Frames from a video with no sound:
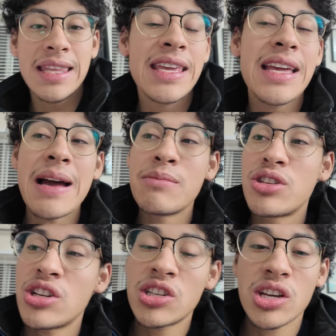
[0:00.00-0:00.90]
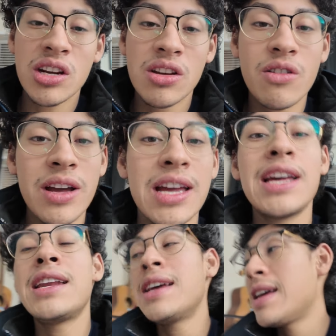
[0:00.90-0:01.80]
I think I'm just going to go
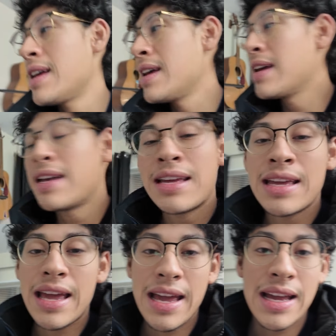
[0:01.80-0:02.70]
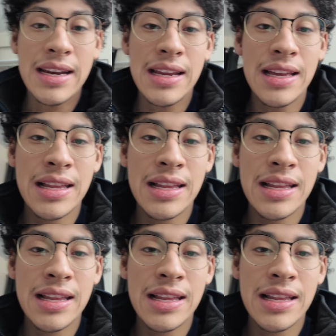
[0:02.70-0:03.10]
ahead and